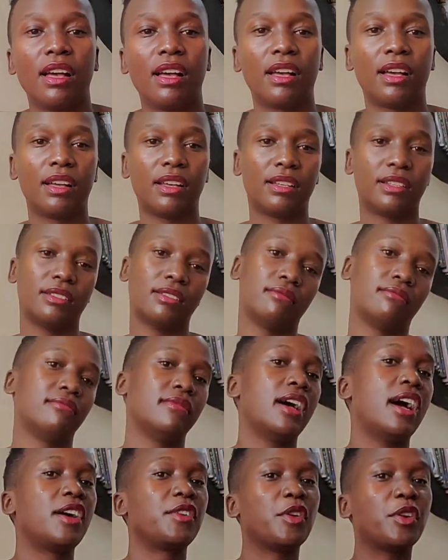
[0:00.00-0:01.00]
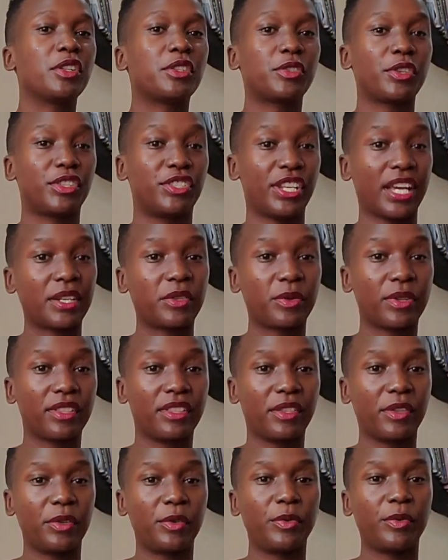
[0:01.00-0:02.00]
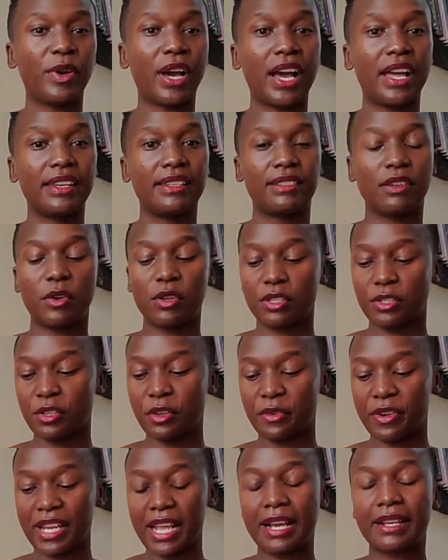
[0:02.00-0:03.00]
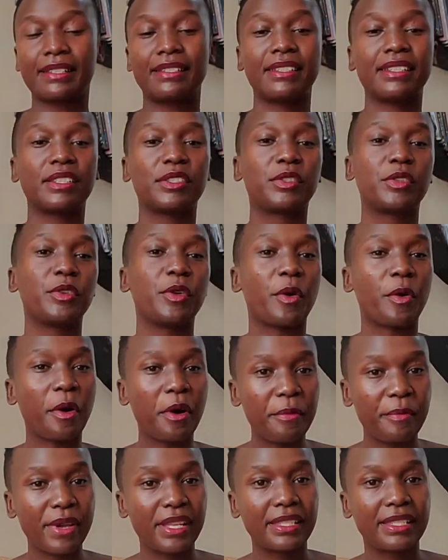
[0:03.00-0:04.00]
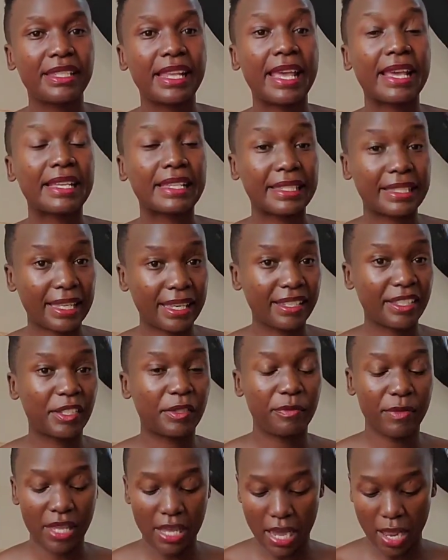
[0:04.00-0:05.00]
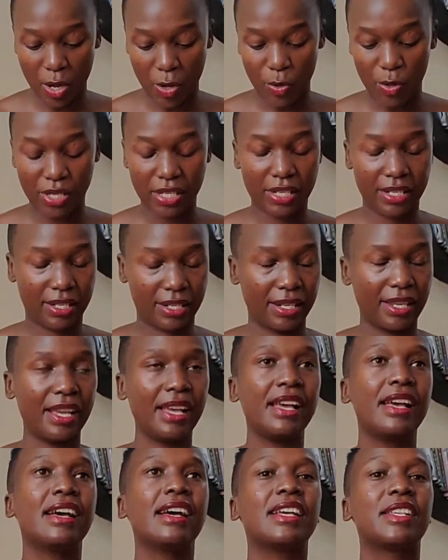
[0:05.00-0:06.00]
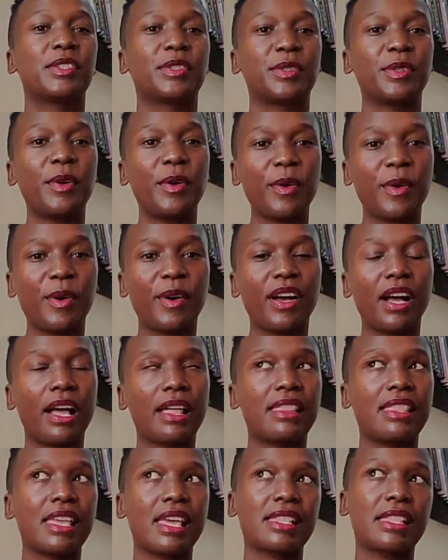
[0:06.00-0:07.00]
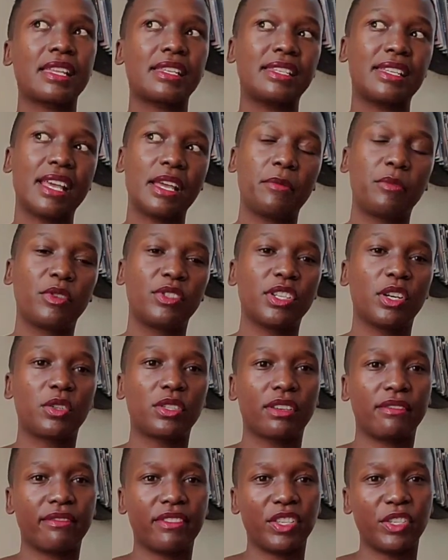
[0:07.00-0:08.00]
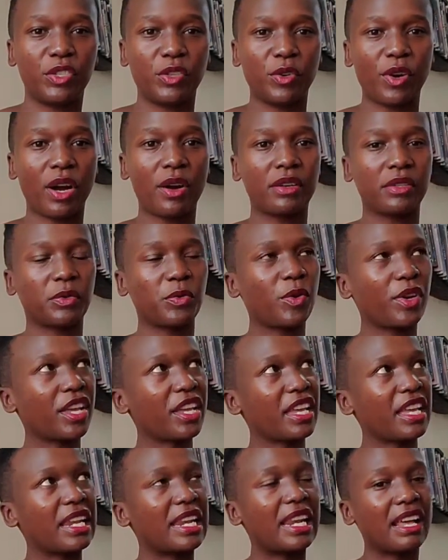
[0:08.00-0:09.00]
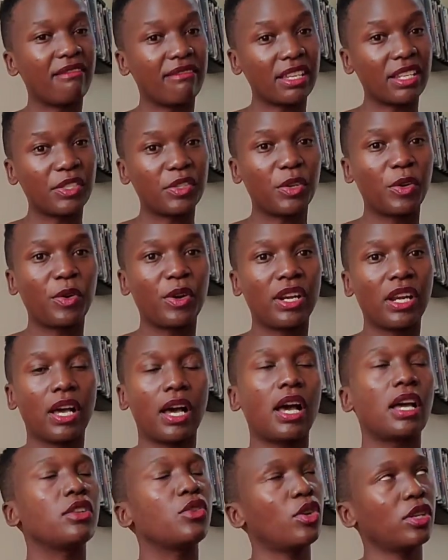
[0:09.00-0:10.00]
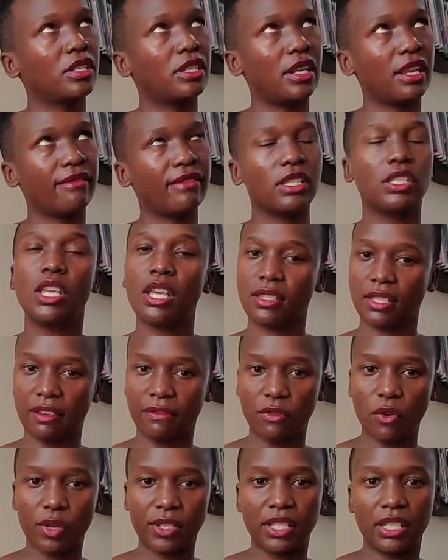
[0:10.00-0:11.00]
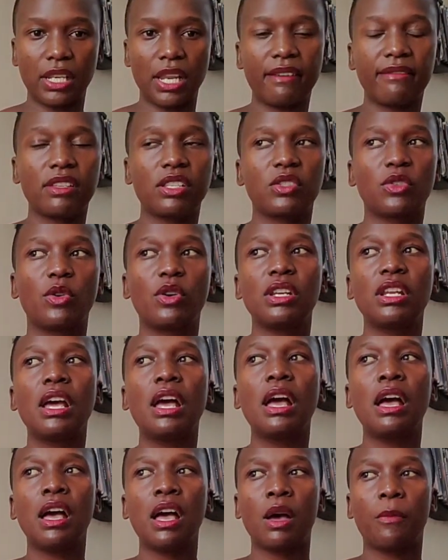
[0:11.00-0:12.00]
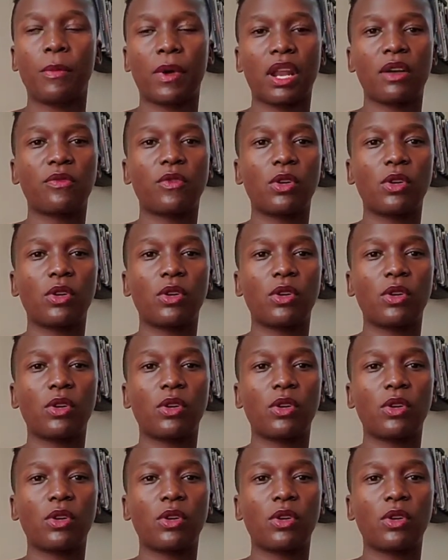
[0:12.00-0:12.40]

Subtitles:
also chat with you, and also reacting to your comments excites me a lot. So the other day I put out a video. I was walking in Lavington. Yes, I've walked in Lavington, but I